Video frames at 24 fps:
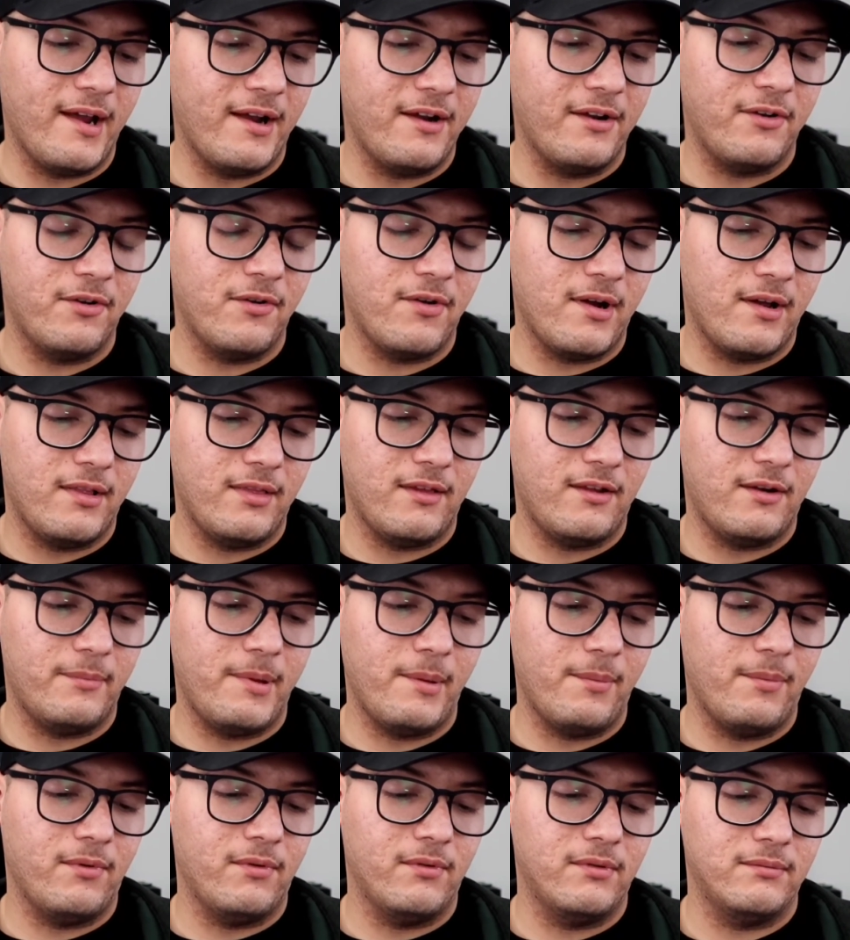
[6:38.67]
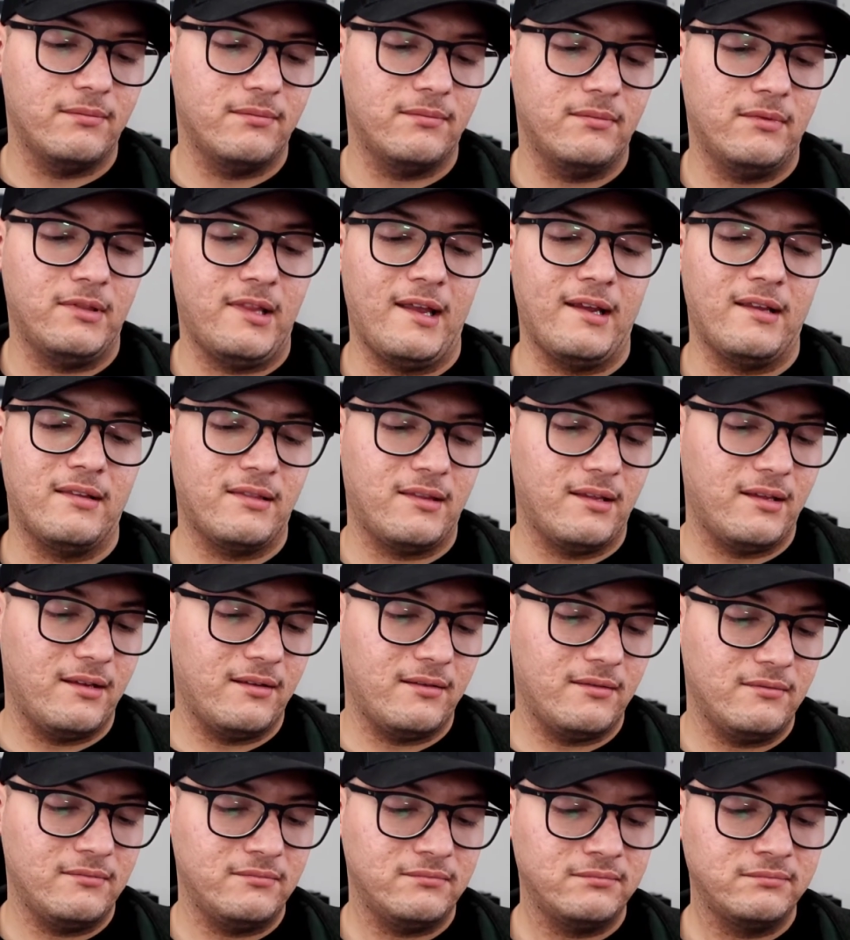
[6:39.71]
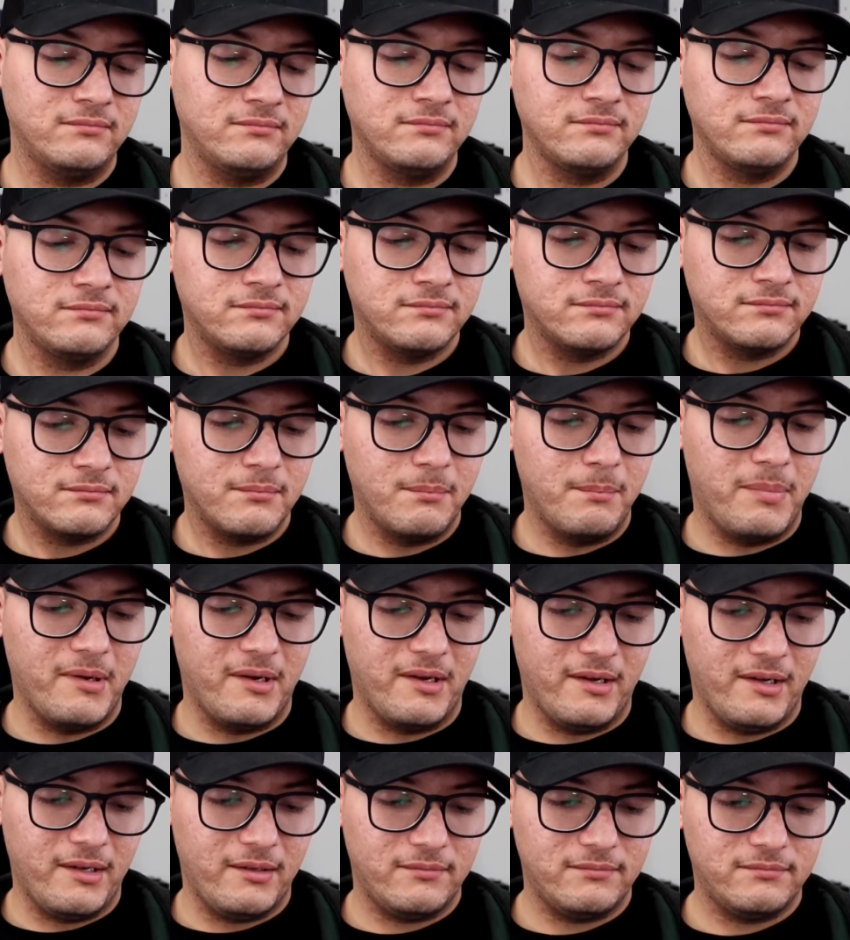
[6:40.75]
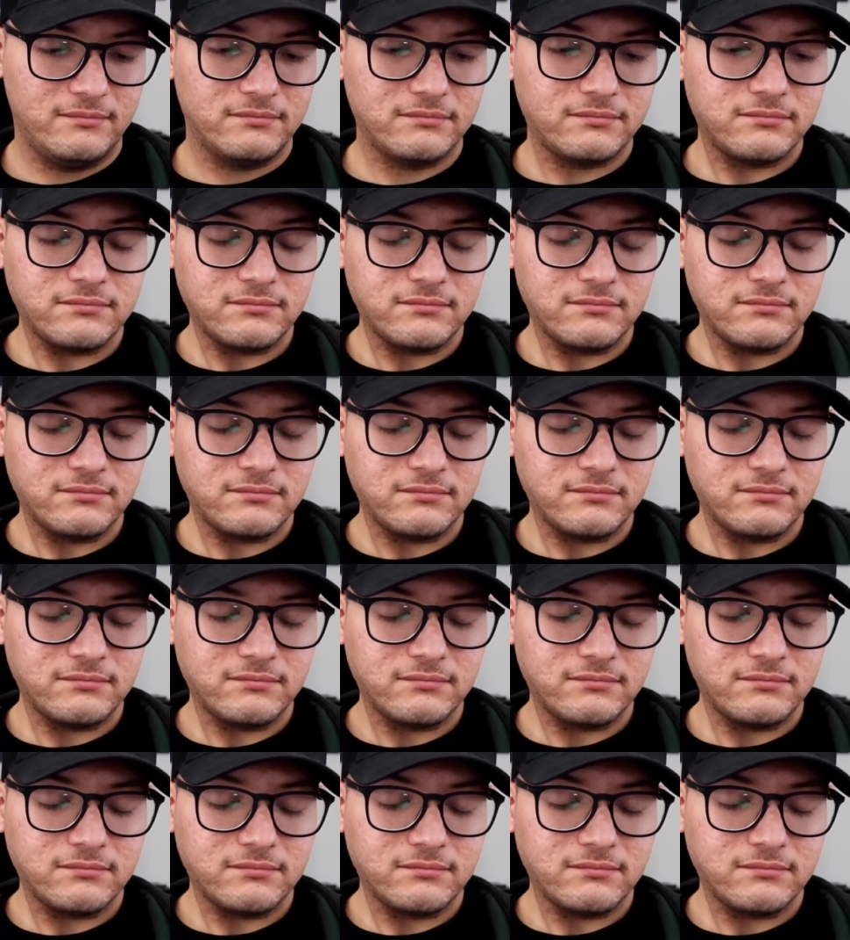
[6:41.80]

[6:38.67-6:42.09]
I know a lot of people liked it, but